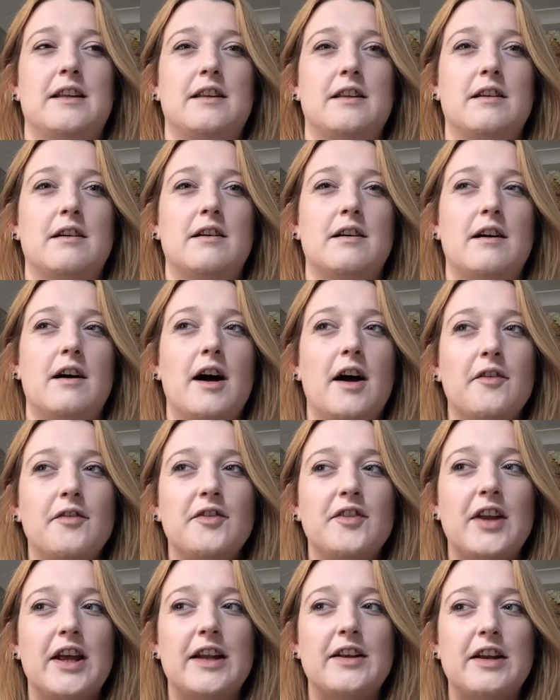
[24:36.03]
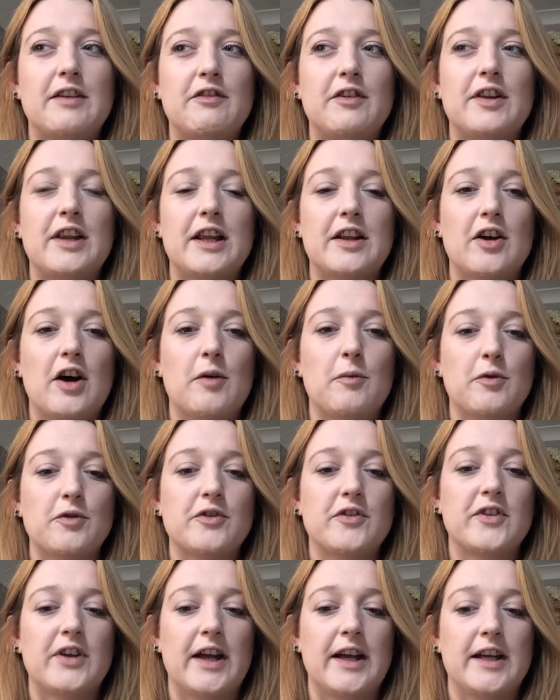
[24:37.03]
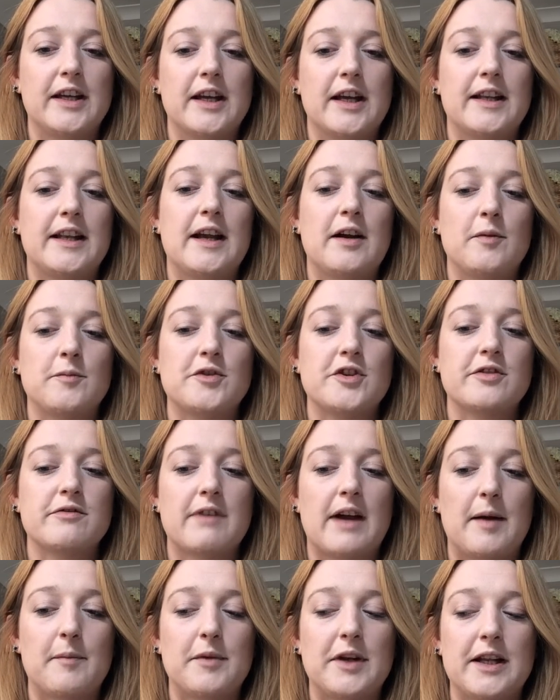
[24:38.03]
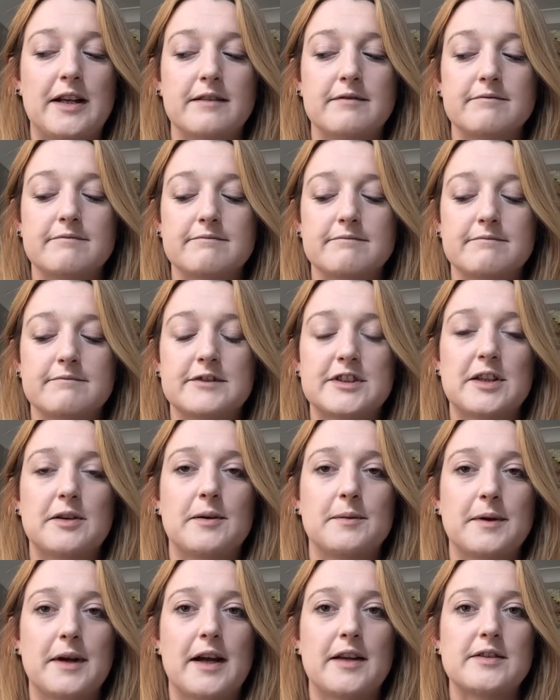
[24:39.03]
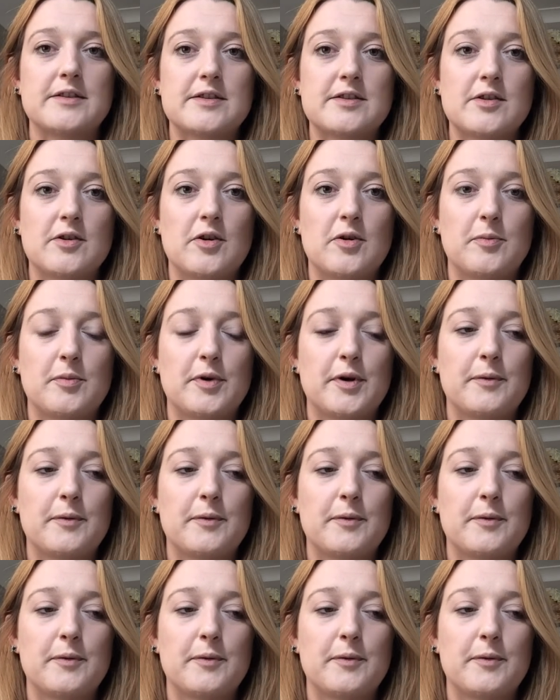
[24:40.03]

that I've said everything that I want to say, and now I'm just rambling, so I'm going to stop.